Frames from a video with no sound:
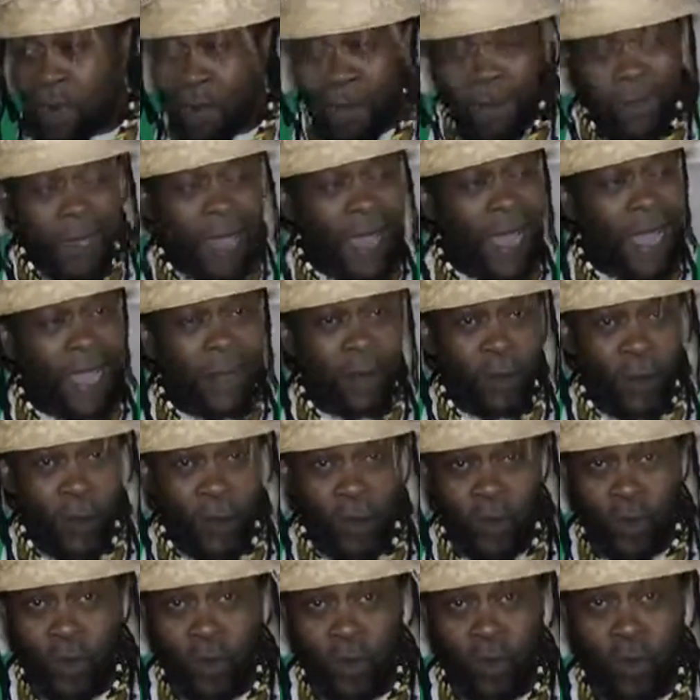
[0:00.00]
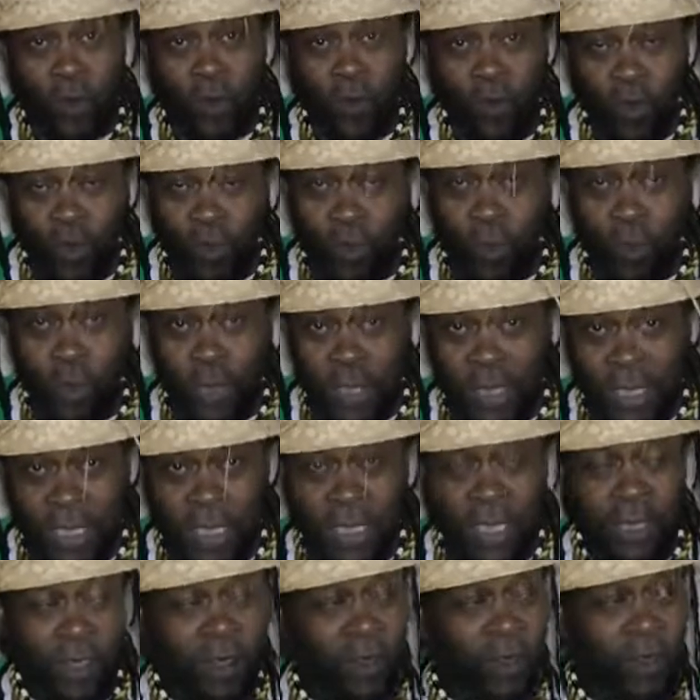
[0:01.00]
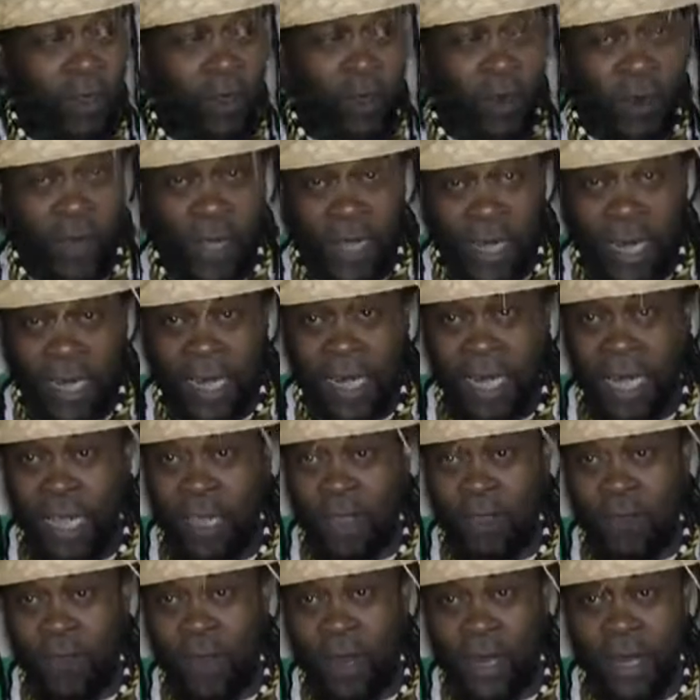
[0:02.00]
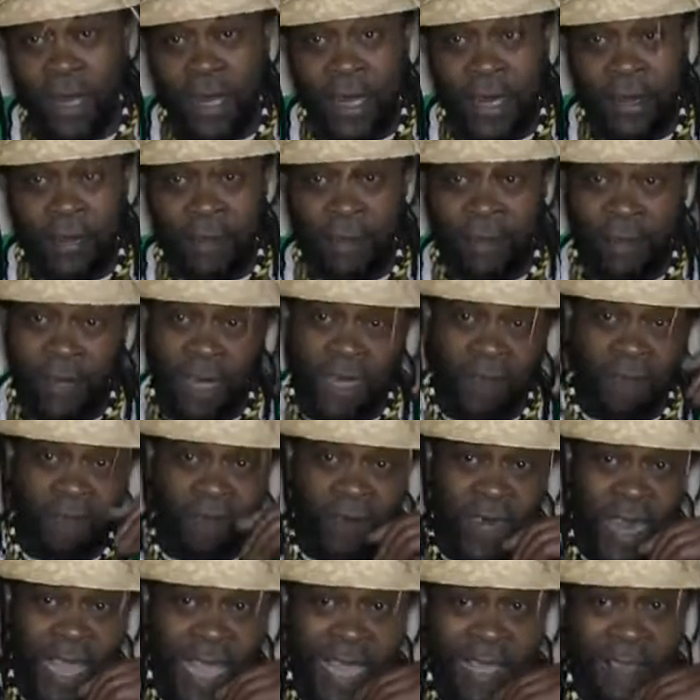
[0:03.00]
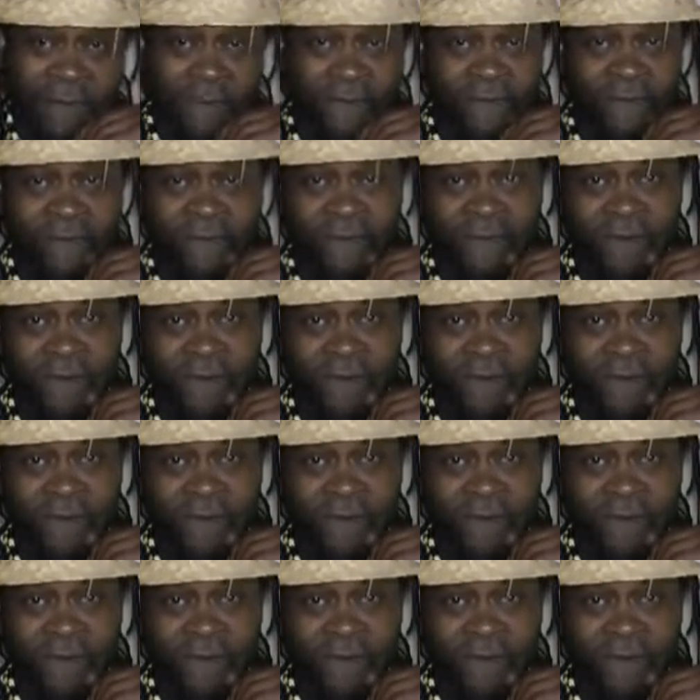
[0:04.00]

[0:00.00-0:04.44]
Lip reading: But I don't know who put it into your head that you are here to live life.